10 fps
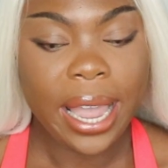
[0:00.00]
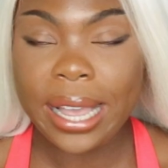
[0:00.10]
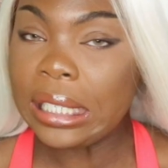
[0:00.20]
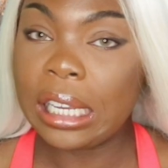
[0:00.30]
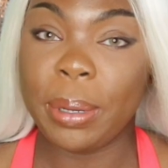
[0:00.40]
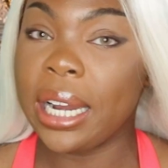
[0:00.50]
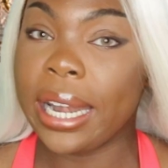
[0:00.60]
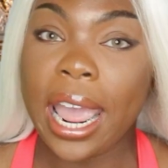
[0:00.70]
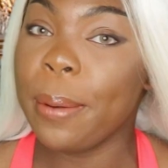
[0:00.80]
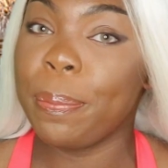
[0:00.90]
is to be
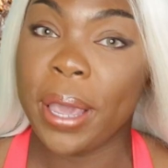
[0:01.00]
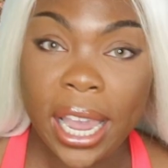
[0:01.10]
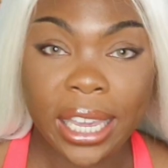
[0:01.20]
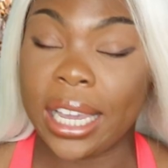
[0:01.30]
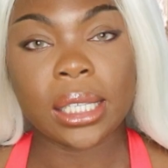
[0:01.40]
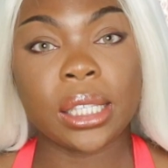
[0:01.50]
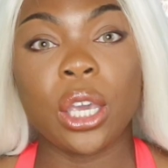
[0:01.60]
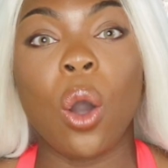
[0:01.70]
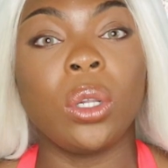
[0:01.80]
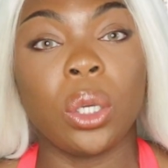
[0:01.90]
nitpicky. That's
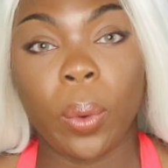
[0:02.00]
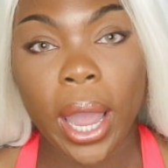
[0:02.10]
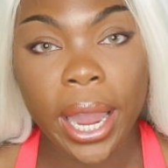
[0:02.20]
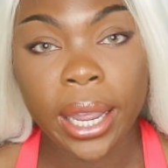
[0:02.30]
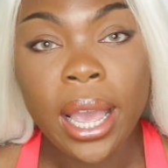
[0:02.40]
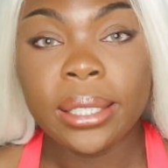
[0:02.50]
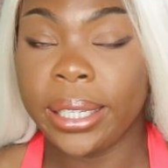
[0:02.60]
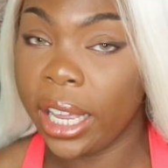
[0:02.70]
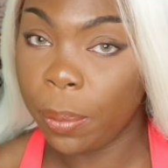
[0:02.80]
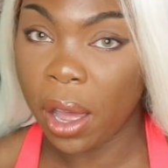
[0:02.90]
the only way to
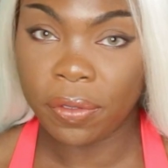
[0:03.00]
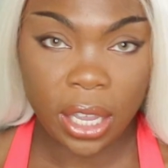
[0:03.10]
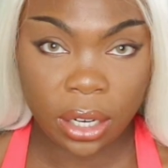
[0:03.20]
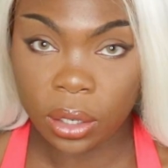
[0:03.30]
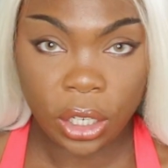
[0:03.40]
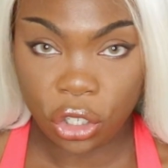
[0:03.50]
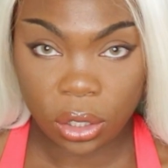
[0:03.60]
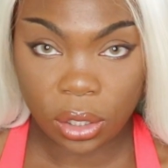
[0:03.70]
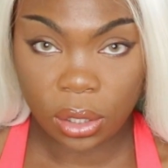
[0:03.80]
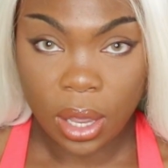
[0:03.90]
get above the
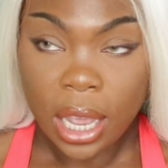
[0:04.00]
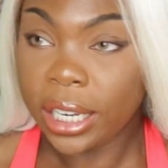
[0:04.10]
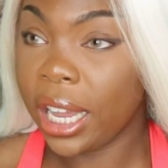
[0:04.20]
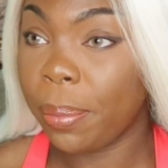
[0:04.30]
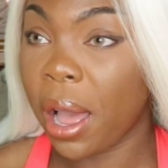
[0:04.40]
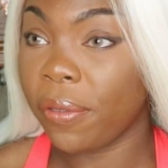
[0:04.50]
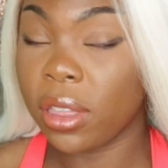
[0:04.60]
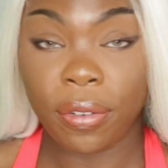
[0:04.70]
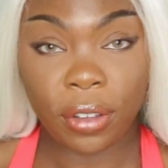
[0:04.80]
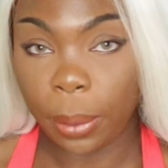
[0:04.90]
Indonesians, to get above
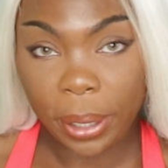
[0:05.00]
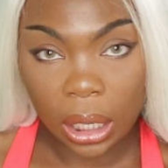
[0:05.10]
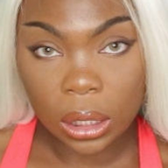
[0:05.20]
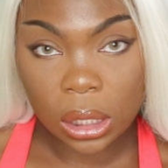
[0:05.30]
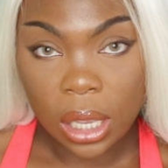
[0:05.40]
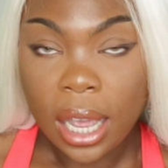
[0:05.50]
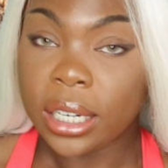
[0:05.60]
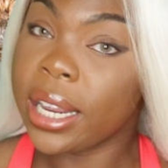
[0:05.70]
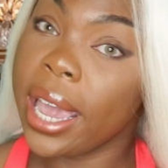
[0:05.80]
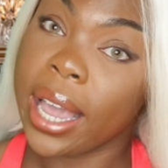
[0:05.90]
the Philippines, to
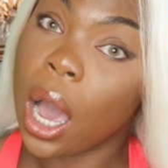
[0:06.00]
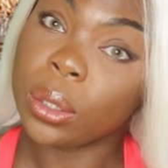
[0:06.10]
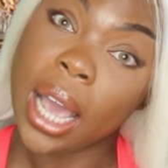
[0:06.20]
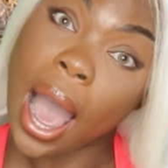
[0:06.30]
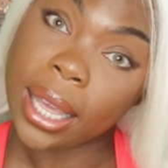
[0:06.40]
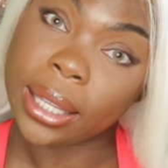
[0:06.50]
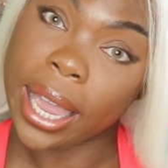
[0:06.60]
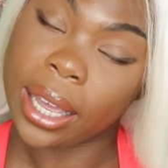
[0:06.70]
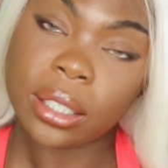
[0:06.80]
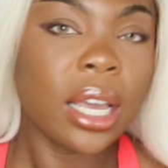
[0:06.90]
take out
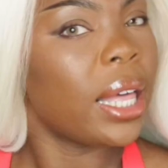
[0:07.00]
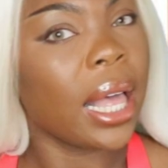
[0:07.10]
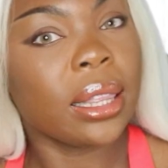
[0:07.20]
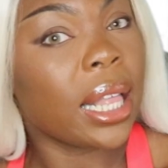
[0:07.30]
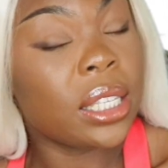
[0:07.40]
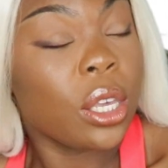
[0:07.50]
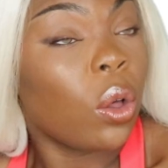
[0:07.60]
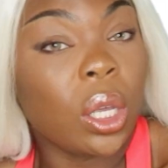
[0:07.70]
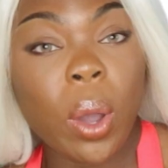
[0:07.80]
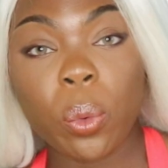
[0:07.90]
Thailand. That's the
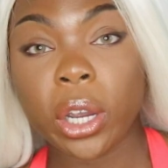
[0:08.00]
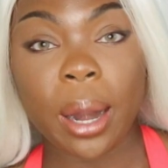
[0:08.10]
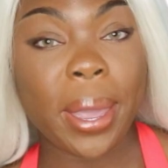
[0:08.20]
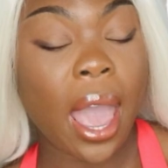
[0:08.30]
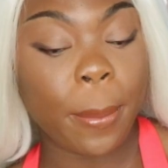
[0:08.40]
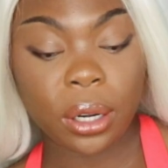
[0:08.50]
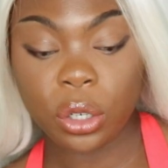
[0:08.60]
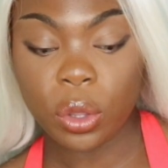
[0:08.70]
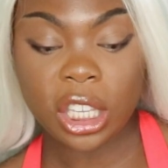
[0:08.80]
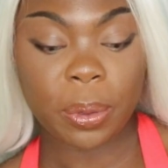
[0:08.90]
only way we're gonna be able to
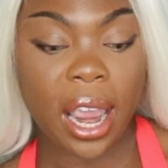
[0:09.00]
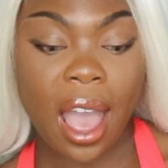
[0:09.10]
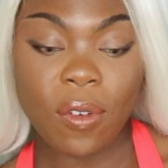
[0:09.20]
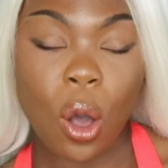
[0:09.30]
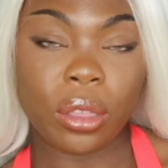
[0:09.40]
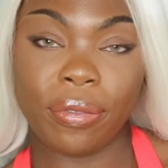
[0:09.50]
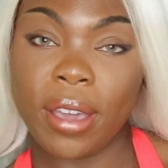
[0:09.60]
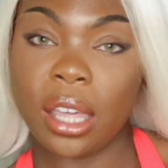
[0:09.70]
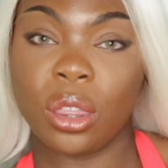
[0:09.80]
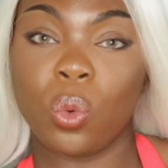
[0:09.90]
do this, but I have all the
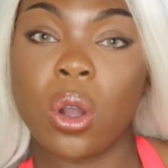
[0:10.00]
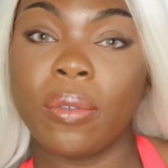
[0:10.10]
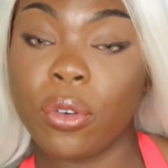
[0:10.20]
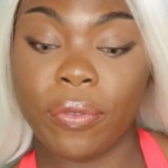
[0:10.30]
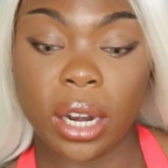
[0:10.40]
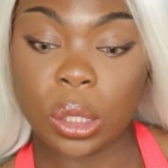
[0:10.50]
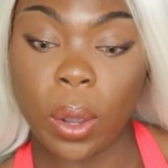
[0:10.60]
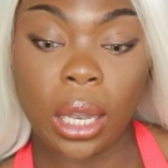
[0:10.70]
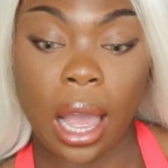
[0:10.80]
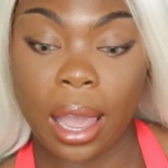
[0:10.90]
faith in the world for
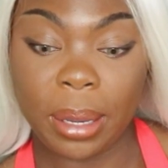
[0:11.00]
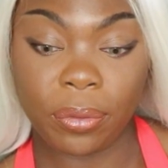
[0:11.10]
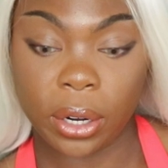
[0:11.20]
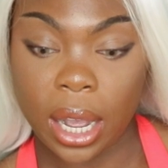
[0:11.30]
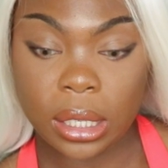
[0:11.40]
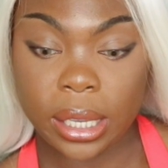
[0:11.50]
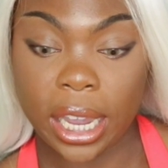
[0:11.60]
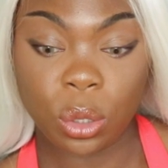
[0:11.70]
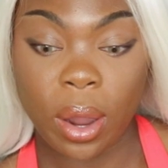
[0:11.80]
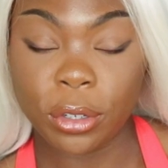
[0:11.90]
Venezuela. I mean, for God's
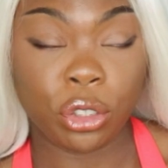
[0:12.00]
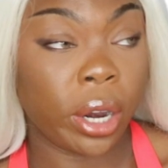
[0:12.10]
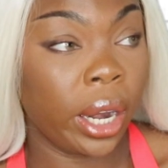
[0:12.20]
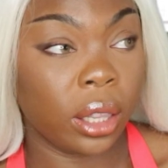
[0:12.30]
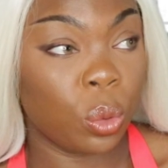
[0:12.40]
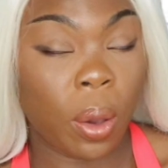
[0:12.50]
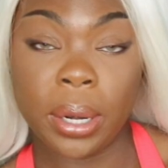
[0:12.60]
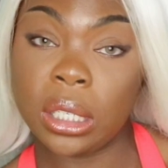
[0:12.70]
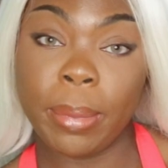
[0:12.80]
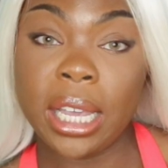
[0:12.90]
sakes, whoever's training this woman
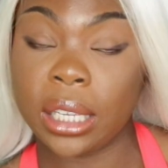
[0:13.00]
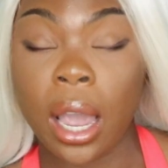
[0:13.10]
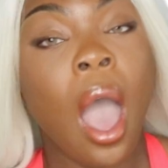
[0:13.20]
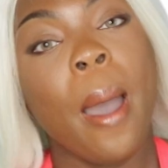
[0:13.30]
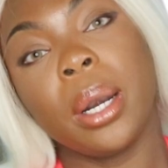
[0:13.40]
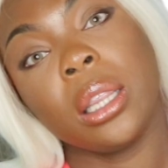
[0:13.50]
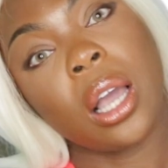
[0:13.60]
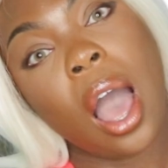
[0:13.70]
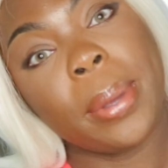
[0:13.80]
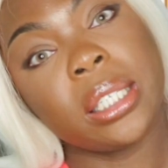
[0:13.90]
is amazing. But in the
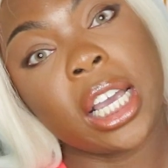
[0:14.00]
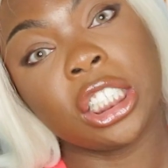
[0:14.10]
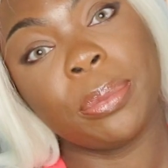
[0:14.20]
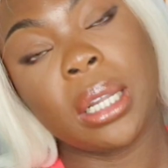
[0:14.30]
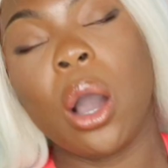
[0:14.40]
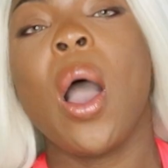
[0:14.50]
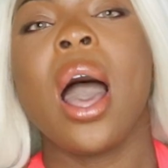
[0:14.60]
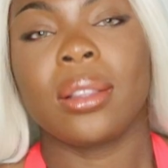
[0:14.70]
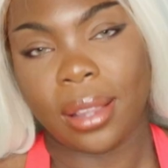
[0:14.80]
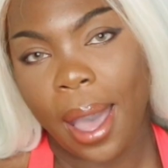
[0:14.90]
comments section below,
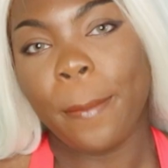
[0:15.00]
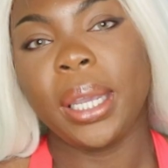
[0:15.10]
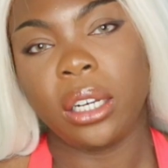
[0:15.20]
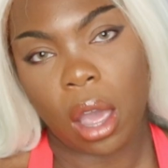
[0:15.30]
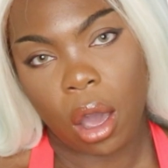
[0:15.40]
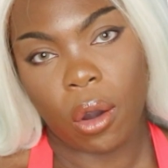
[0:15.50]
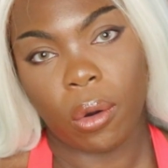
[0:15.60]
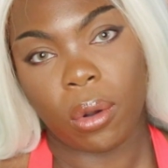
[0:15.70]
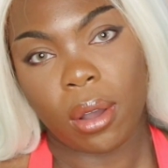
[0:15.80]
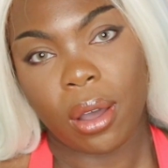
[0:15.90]
let me
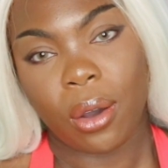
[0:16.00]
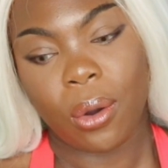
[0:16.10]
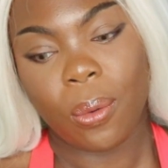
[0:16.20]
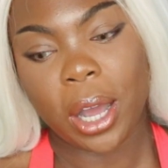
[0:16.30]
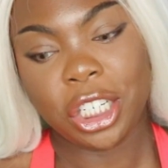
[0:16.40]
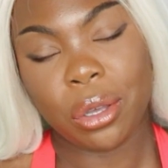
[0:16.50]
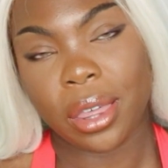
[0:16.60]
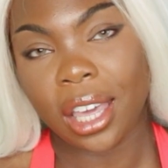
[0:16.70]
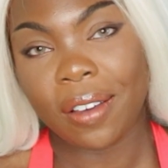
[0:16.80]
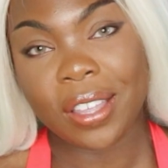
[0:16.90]
know what you
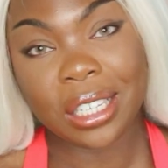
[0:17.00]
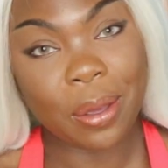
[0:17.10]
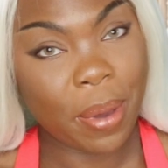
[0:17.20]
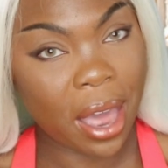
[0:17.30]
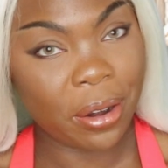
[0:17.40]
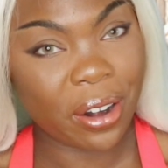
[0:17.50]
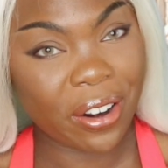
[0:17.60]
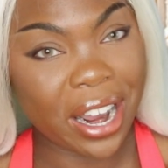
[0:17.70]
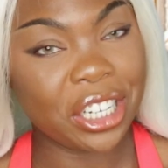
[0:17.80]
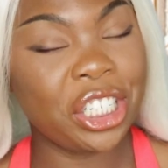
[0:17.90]
think of this
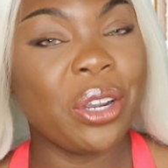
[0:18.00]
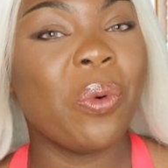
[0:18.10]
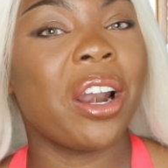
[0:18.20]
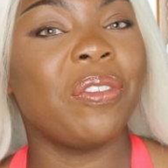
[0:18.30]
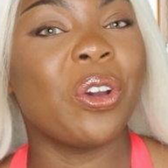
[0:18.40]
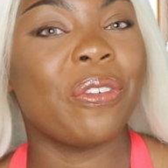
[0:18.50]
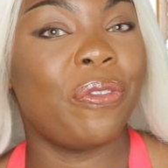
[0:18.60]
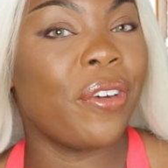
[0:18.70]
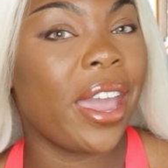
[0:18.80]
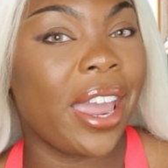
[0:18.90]
competitor. Is she one of your
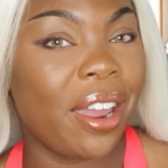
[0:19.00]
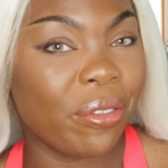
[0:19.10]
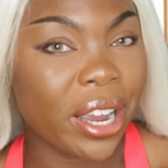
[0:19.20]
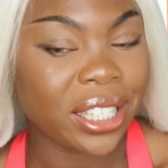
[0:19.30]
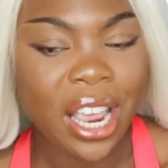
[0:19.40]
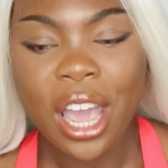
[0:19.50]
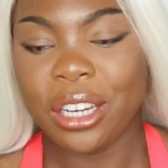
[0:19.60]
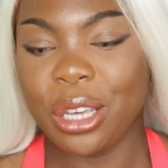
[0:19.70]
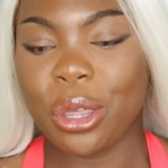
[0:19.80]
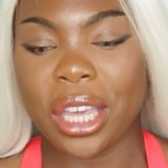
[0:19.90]
favorites?
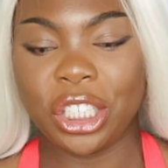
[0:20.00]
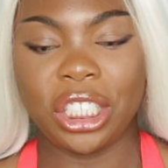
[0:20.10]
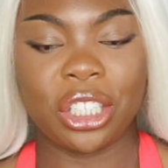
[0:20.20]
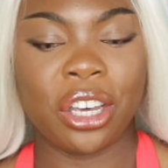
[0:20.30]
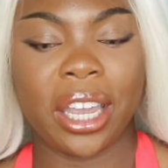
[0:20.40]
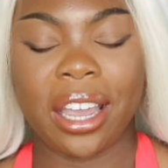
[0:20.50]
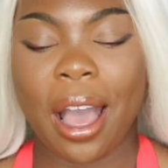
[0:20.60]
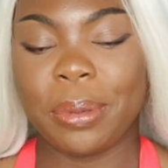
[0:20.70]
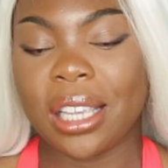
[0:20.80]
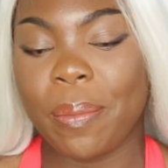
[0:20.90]
Do you think she's cooking
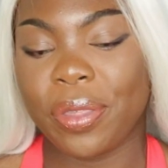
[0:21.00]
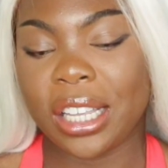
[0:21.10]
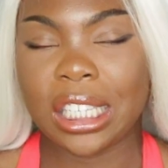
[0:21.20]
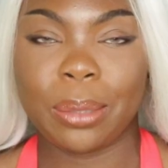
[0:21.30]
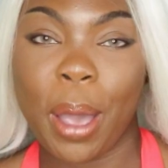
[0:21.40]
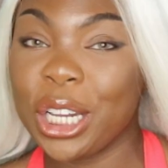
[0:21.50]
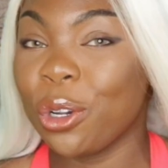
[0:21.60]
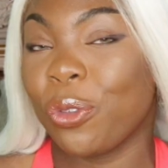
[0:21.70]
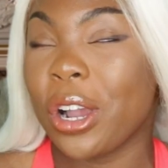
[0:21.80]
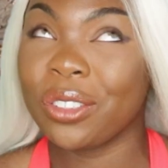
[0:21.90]
up something
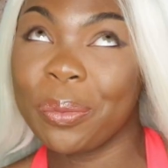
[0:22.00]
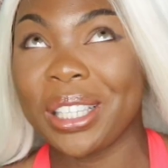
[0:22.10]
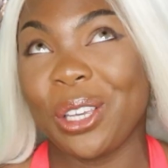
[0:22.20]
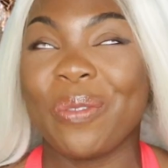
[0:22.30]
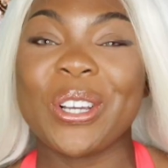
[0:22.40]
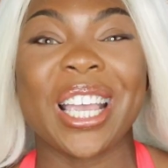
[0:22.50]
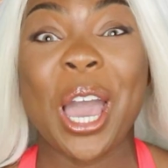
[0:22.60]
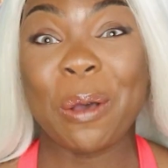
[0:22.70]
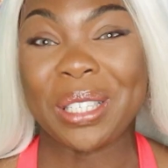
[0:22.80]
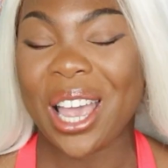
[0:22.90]
special for us from Miss Universe? I
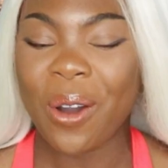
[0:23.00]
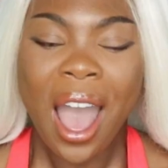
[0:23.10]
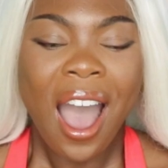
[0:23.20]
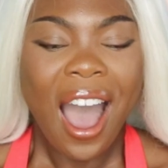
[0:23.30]
hope so.